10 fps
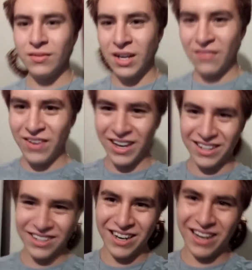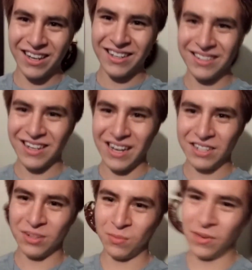Yeah, man, dude, like, I
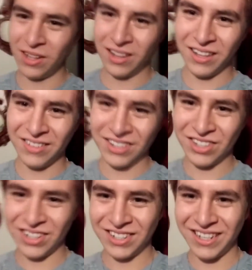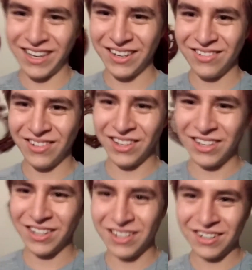just really love this shirt. It's like really
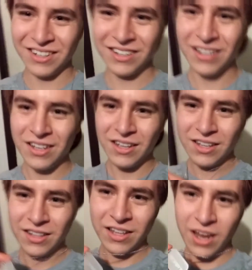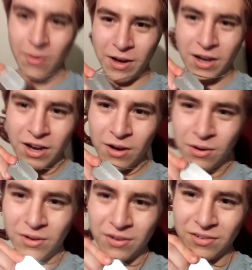good, and you already know.